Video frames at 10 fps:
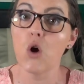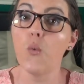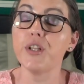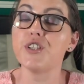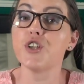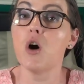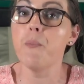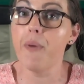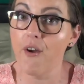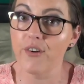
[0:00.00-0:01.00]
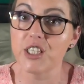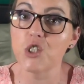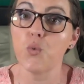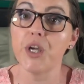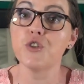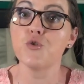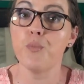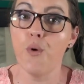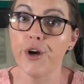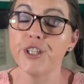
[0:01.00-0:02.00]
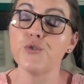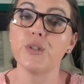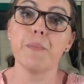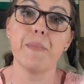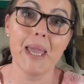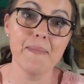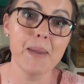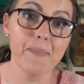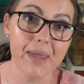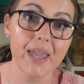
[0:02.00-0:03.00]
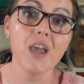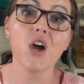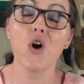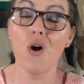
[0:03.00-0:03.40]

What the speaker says: with some parents quick to point to the baby P